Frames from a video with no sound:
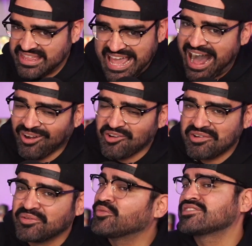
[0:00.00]
the
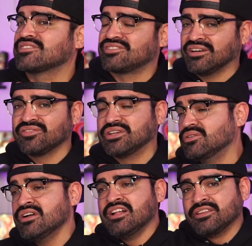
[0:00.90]
algorithm wants to serve
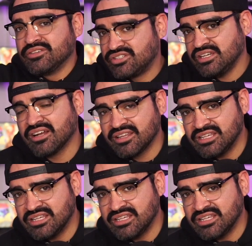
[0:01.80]
you, you see it on the